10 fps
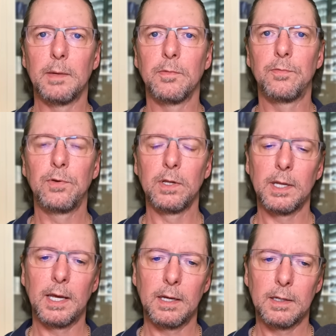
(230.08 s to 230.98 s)
fill
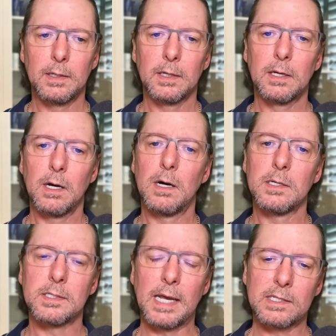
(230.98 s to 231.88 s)
their
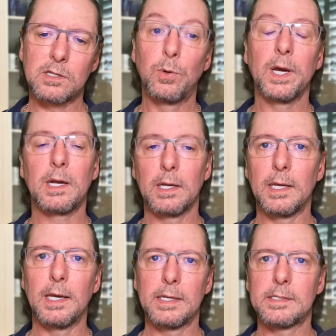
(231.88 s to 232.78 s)
cars as
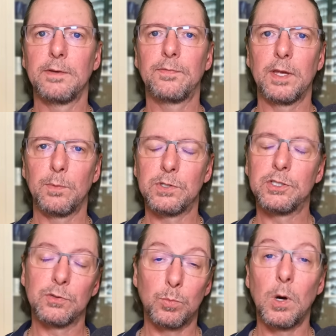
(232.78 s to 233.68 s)
quickly as if there was
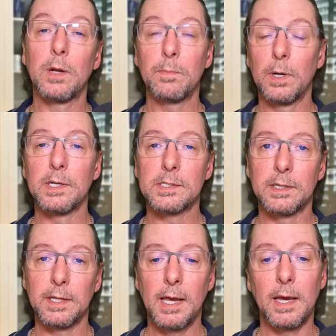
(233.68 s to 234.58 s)
just one
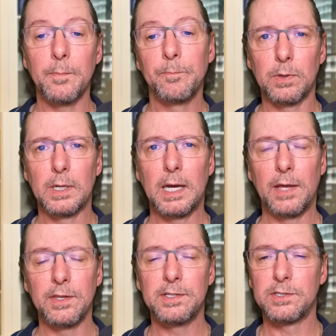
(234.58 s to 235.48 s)
person there.
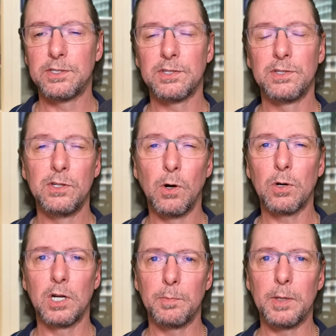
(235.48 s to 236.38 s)
And this is just not
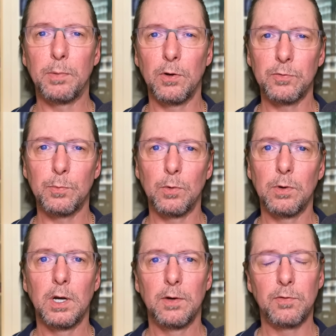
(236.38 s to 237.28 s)
going to be possible
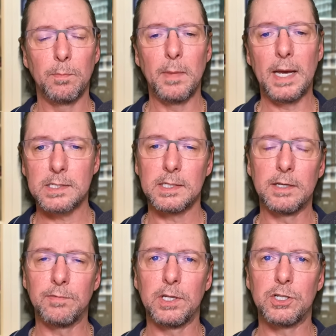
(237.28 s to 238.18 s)
for mass
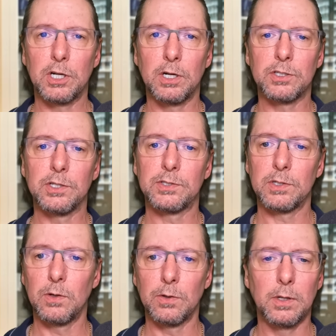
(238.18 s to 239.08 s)
EV chargers
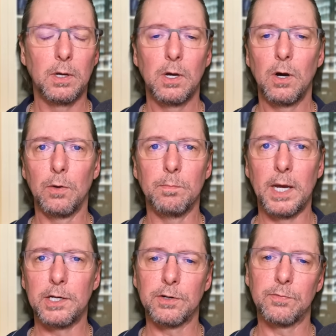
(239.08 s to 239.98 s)
on
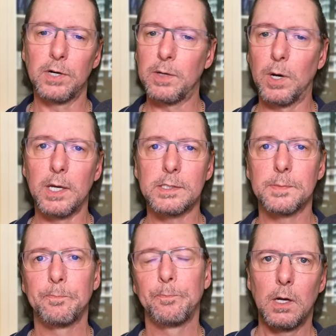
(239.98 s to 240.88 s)
major freeways.
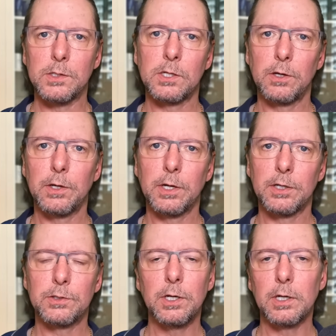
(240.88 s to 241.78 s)
And so you're going to
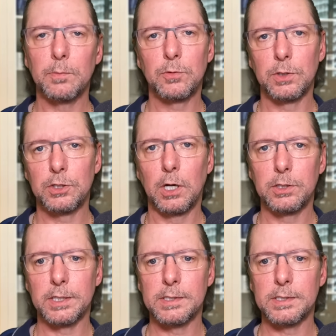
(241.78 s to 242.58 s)
turn up to a charging